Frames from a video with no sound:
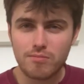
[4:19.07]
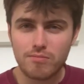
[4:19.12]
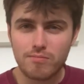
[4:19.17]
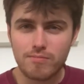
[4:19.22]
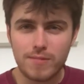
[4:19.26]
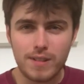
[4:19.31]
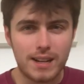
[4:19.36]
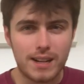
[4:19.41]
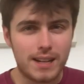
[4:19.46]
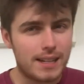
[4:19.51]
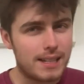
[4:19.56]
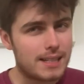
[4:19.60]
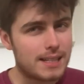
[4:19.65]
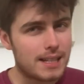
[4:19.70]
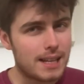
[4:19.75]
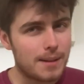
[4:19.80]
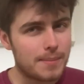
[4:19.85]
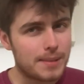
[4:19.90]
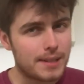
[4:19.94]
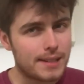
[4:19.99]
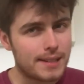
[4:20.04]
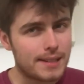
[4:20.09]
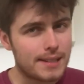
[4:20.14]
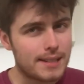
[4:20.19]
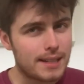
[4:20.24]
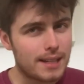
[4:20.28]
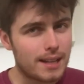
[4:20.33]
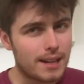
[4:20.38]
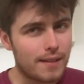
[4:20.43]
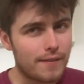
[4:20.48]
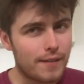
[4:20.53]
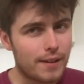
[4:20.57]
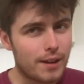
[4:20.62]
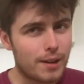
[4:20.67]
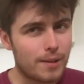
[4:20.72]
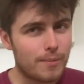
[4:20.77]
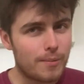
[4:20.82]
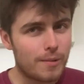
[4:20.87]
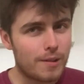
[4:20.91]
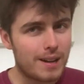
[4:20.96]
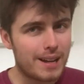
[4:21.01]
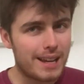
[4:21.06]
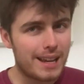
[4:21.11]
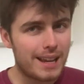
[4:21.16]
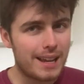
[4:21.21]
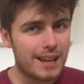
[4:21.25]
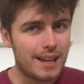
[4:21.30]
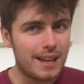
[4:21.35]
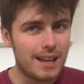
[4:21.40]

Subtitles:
really skipped in a significant way,